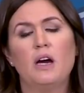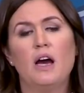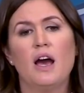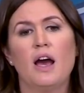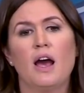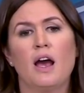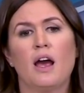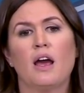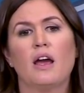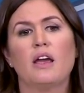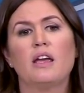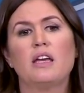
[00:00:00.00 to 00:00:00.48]

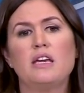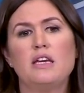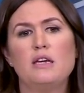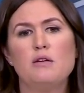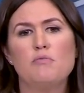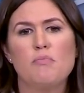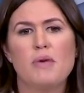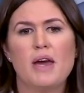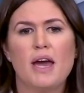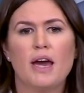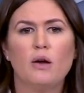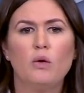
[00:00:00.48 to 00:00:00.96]
Uh, he
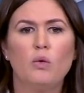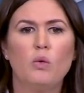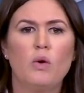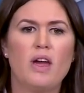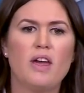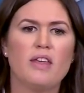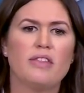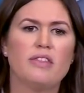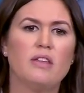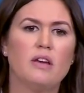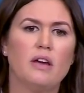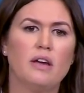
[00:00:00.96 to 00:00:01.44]
met
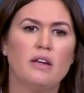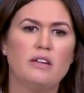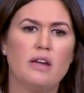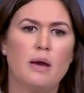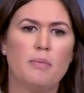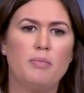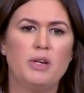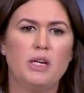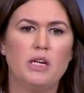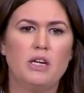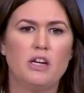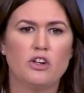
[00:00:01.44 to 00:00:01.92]
with the
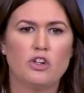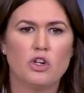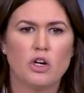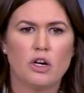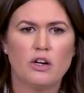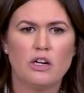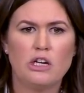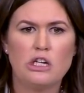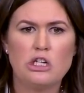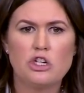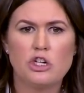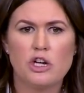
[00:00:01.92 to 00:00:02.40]
Deputy
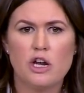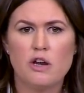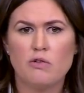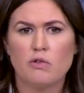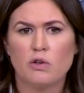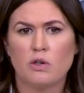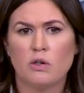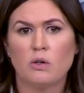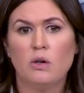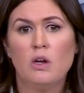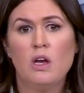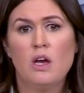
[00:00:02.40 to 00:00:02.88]
Attorney
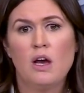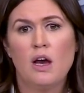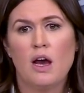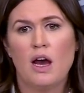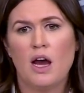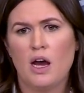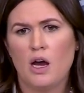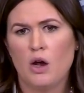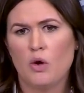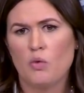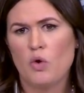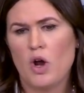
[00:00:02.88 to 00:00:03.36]
General
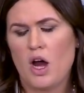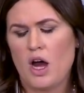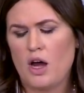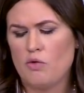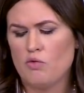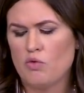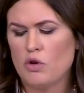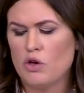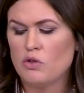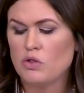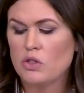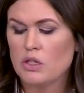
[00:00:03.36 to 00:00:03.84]
uh,
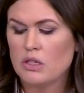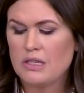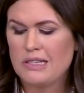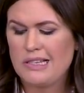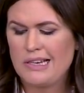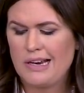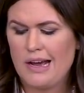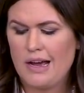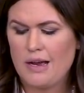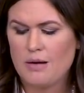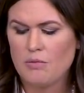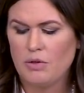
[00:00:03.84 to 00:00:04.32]
Rod
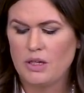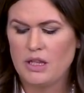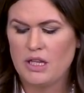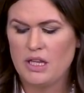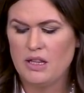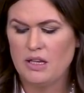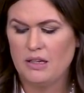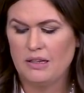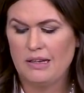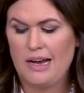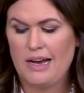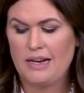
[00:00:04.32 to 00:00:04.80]
Rosenstein
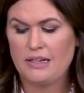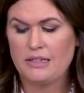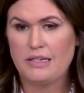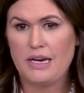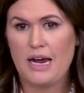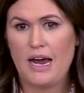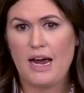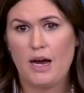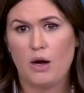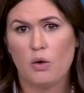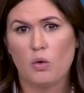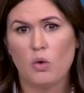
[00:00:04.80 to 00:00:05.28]
within the last
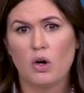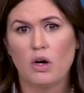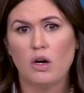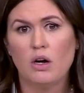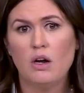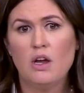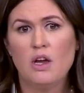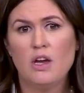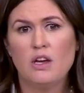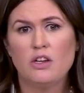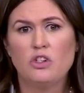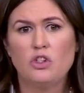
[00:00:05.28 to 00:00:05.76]
hour
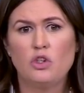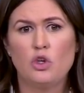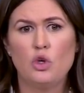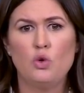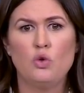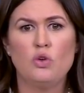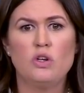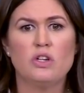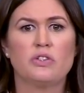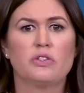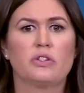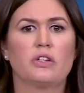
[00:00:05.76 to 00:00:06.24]

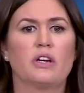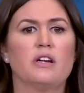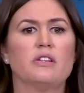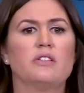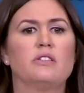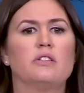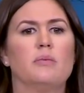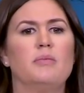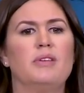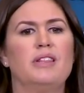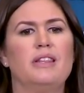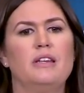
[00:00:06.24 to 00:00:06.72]
to discuss
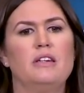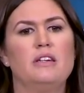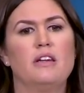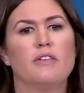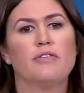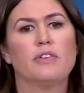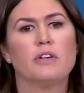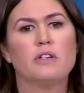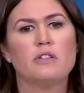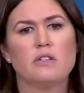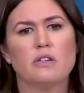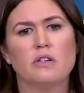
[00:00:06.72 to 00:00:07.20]
some of the
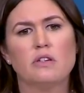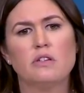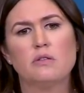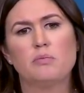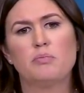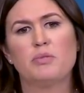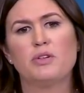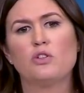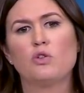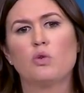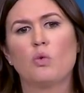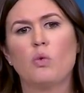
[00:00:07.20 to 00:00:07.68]
differences
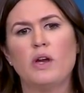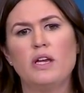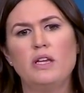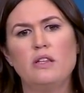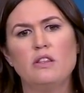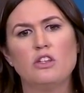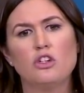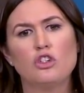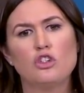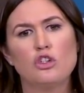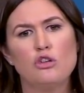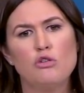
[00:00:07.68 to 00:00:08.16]

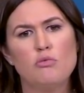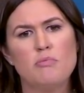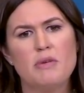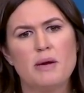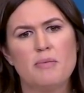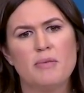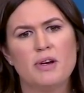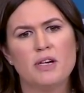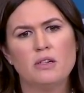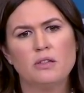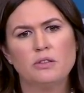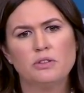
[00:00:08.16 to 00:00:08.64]
between the two
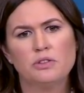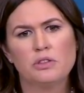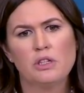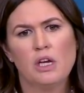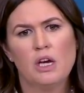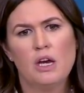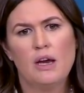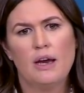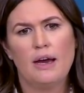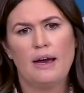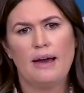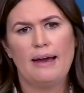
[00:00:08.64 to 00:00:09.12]
memos.
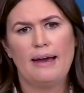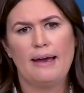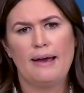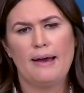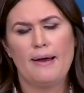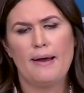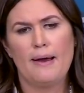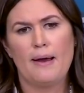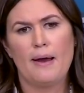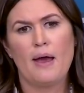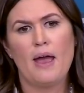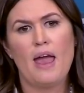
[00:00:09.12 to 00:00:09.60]

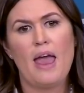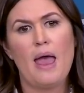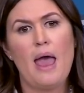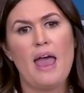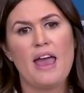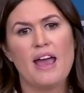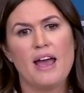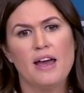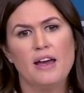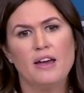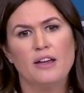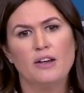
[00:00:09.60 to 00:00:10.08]
Uh,
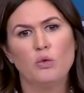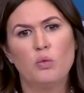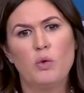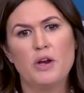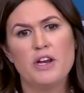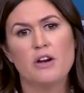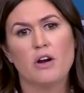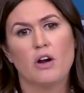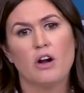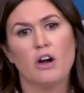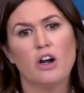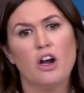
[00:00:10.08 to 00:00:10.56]
and
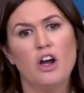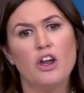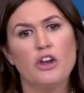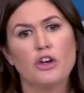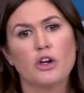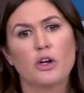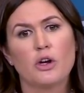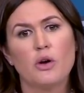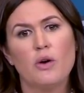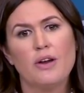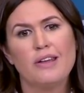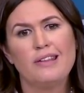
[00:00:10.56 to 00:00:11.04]
we are
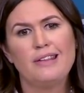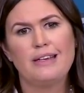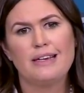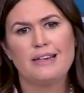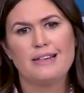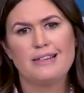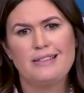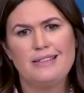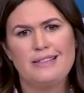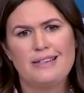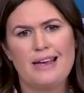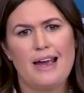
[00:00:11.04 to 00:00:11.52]
undergoing the
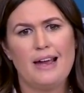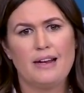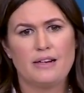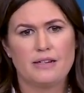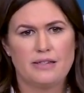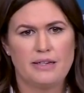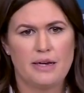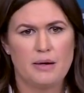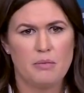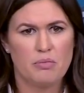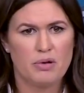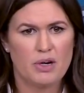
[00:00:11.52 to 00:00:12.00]
exact
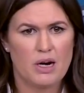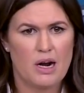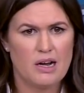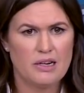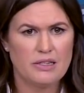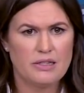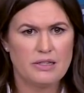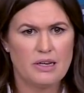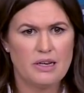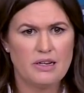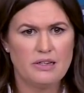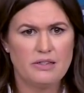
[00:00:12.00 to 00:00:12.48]
same
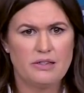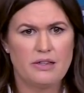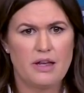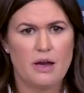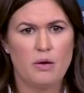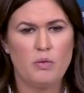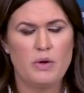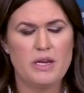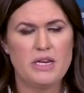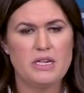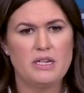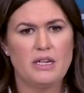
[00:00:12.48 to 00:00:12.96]
process
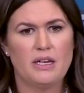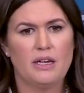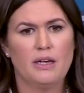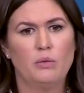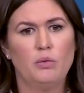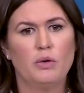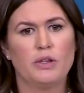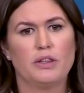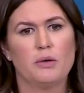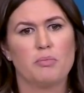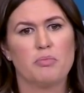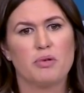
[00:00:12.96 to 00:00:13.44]
that we did
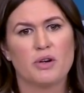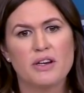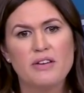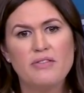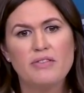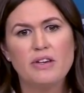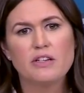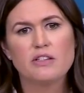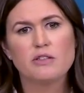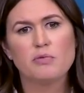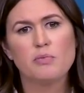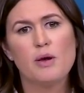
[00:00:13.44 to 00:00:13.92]
with the
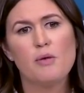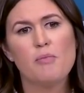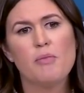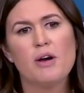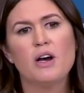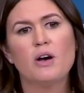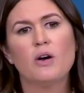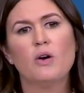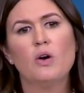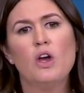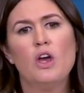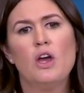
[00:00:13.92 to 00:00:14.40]
previous
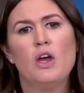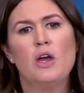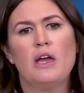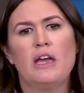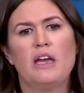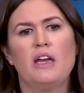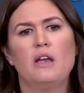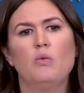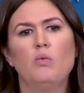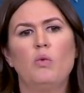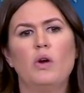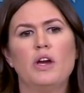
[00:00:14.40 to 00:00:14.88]
memo,
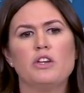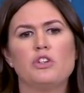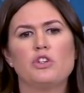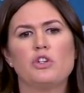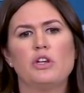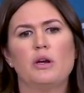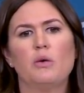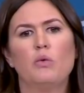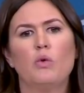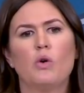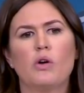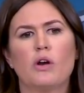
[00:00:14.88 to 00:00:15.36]
in which
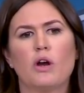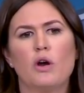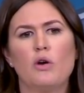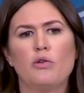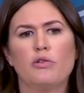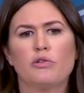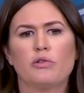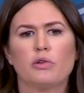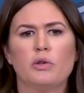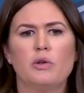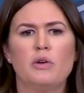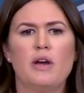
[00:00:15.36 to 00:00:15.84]
it will go
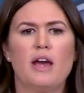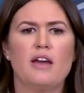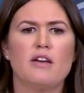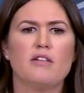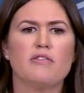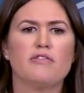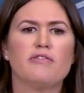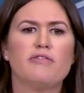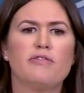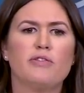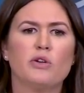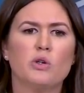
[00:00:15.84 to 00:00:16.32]
through a
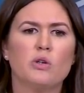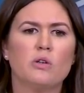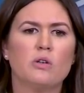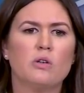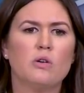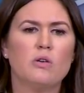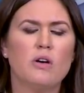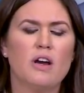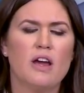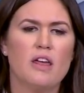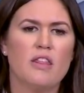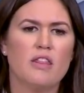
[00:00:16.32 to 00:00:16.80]

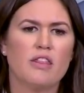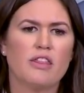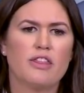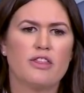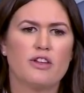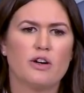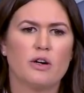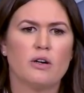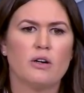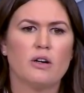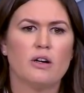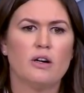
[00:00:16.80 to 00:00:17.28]
full and
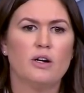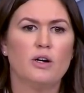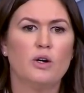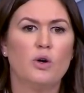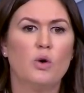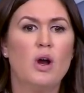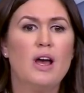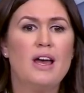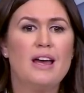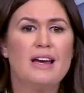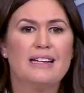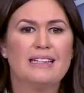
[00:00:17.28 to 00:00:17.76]

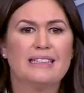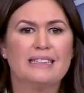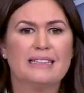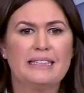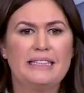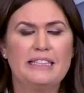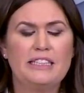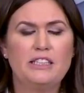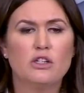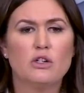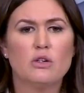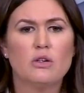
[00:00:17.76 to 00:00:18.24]
thorough
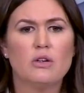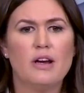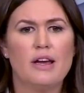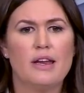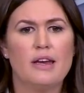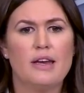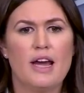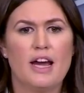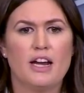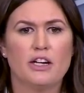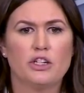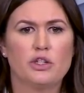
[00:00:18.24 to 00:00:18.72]
legal
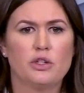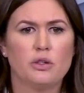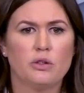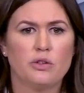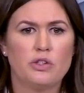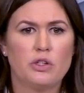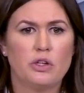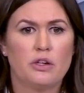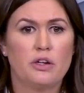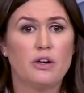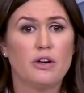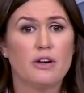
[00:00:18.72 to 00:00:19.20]
and national
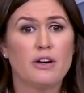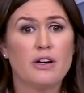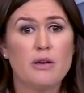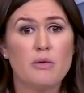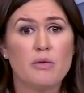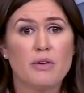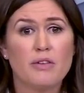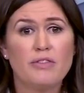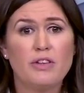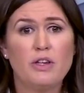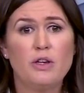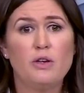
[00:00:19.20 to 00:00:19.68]
security
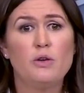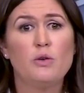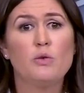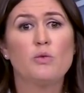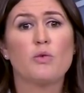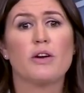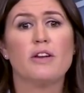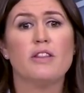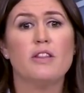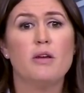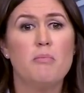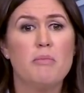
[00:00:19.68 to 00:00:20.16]
review.
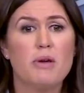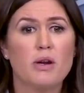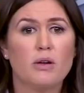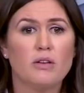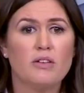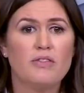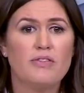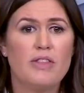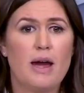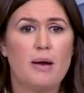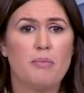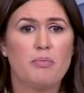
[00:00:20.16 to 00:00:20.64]
We're in the middle
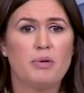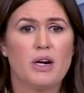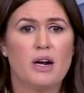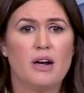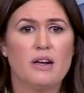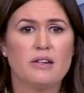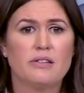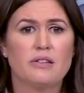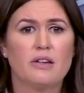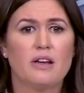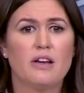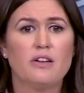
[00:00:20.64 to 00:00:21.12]
of that
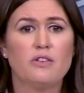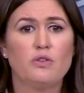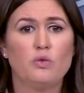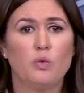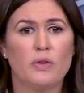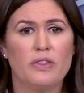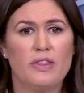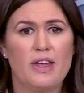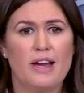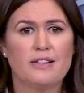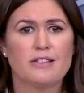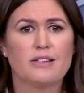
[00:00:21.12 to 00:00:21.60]
process.
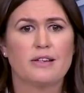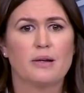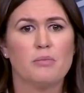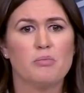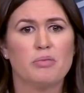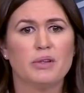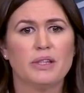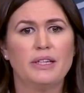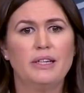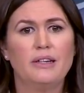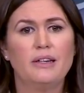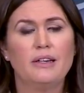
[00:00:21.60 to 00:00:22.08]
When that's
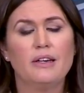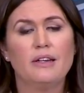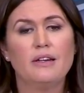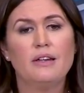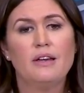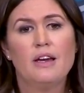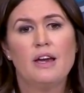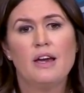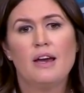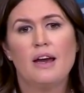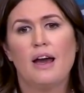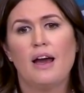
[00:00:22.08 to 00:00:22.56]

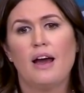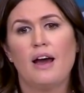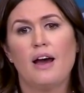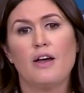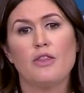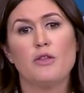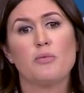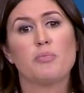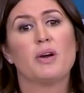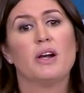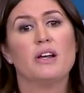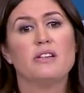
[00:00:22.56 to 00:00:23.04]
completed,
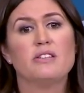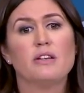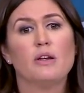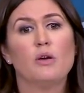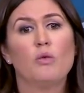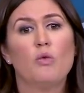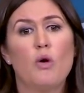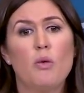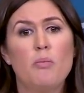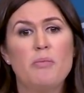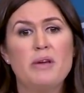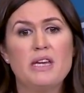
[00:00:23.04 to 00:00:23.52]
uh, the
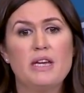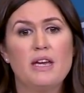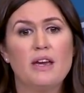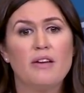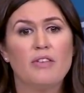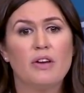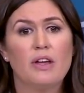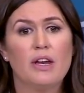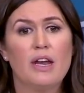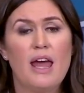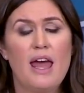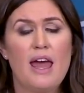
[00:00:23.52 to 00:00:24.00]
president will be
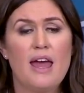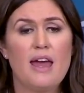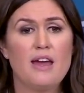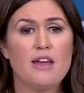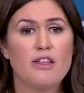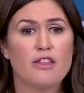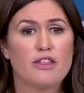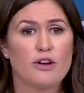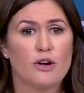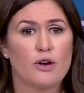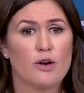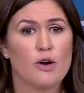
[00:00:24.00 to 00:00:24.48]
given
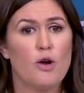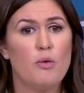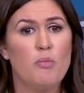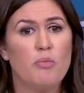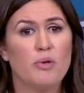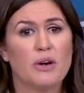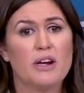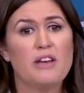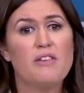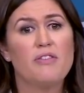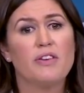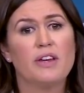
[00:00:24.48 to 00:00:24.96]
a thorough
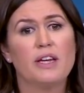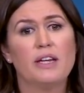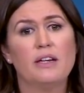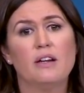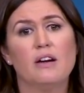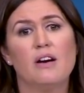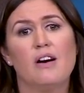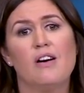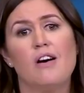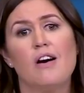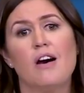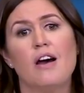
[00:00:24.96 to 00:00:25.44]
briefing
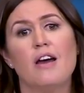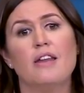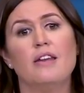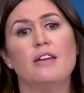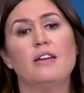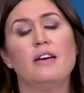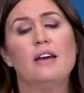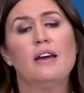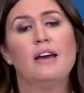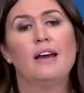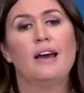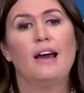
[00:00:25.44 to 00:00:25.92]

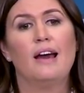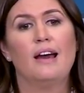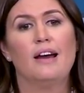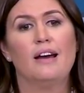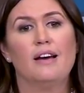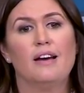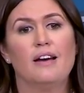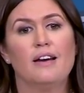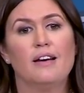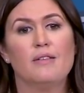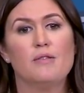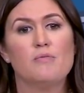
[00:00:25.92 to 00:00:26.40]
on
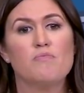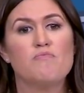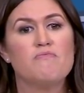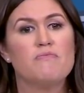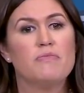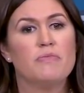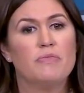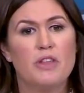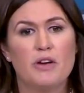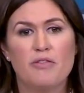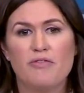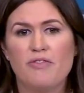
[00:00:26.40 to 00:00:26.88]
uh,
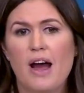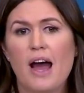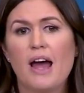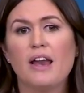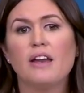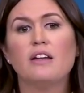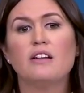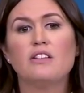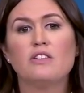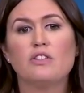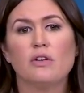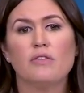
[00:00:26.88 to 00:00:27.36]
the
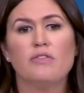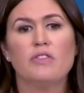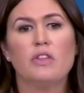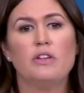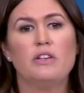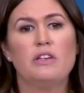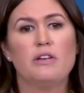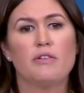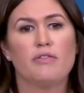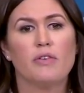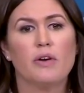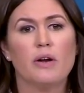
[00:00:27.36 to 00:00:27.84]
findings of the
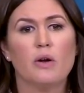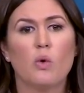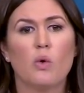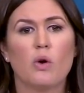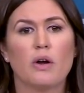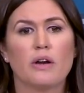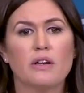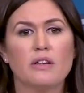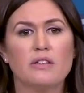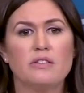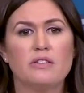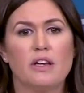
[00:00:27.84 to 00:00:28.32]
different
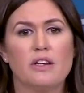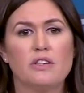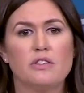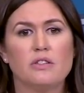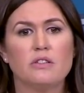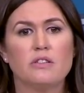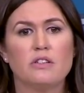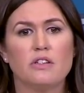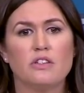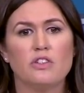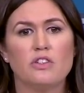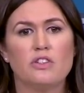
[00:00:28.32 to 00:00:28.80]

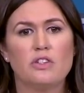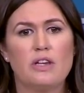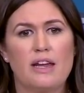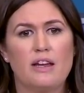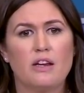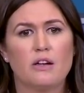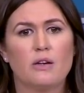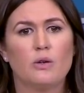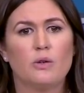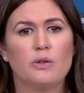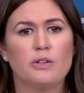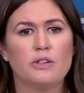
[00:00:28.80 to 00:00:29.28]
organizations and
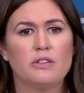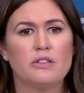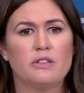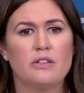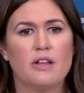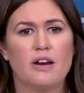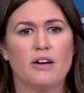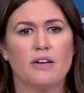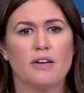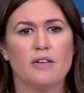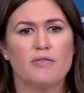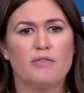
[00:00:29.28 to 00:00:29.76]
stakeholders
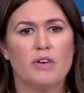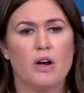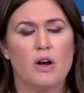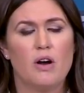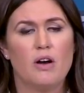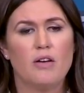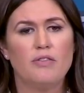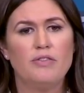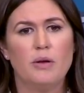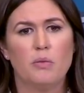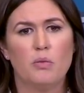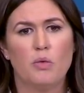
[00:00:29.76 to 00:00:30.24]
that are
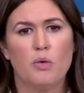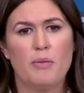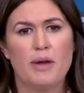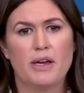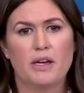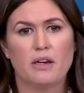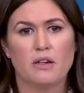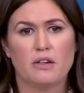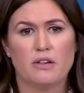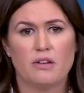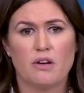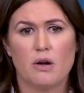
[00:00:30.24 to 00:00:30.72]
involved, and we'll make
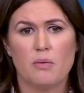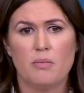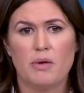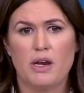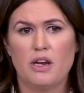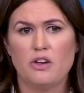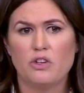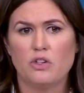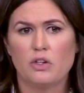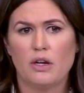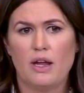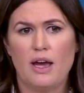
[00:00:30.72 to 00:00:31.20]
a
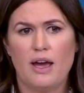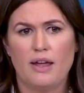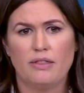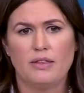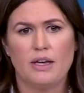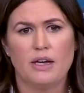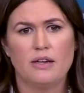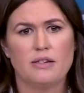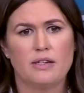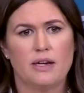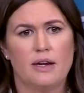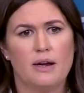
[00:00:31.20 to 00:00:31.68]
determination at
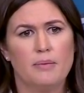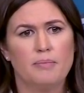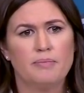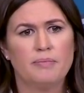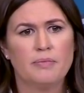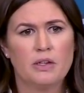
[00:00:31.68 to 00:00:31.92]
that time.